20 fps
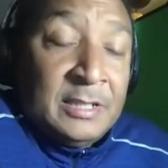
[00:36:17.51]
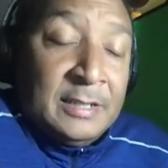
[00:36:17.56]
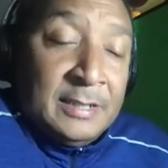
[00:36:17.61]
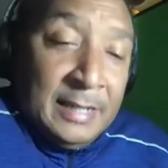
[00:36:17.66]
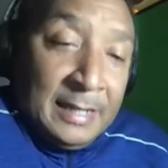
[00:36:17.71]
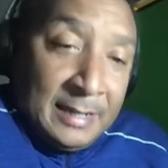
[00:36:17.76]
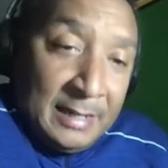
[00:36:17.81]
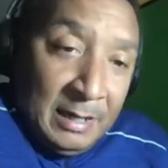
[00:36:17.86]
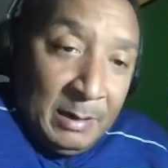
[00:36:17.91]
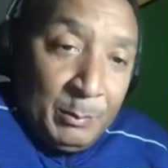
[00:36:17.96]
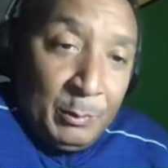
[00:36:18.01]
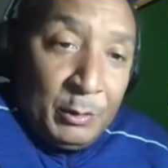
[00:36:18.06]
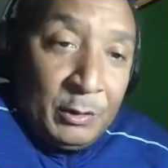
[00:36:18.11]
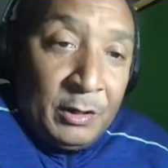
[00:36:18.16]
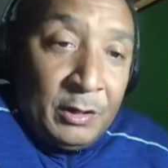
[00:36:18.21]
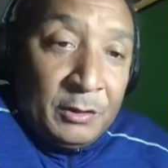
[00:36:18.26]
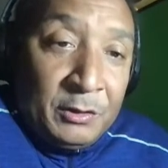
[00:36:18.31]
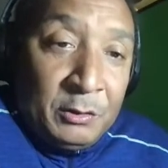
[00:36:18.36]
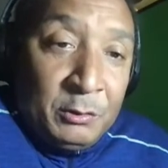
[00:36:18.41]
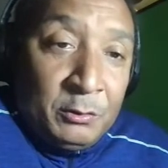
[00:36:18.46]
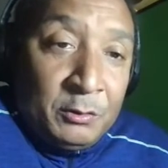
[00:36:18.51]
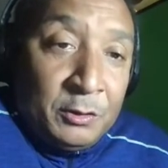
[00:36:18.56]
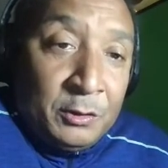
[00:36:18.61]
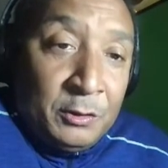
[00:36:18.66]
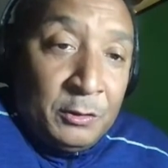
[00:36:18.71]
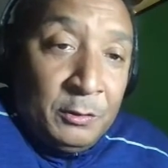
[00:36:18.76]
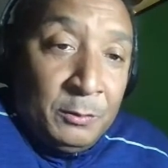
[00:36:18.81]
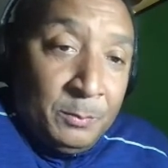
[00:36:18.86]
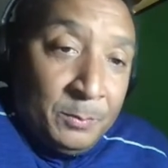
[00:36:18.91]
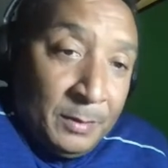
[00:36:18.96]
that come on our
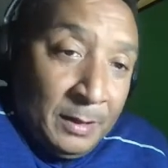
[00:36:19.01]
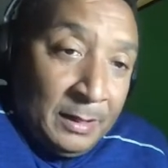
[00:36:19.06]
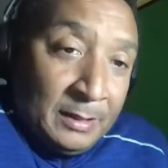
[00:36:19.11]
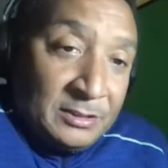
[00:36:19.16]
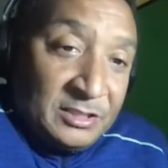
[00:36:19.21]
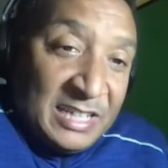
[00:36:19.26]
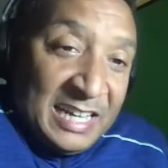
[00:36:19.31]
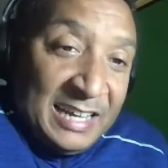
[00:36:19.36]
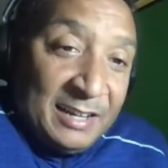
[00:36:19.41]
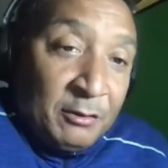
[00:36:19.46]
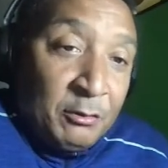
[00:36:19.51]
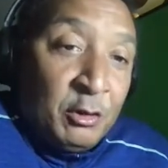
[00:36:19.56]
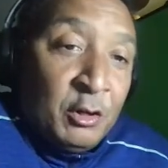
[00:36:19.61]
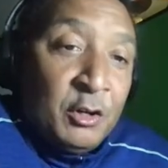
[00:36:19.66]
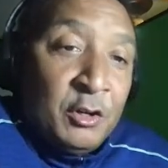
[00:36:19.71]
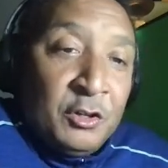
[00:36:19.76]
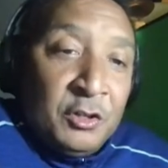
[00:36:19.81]
YouTube channel,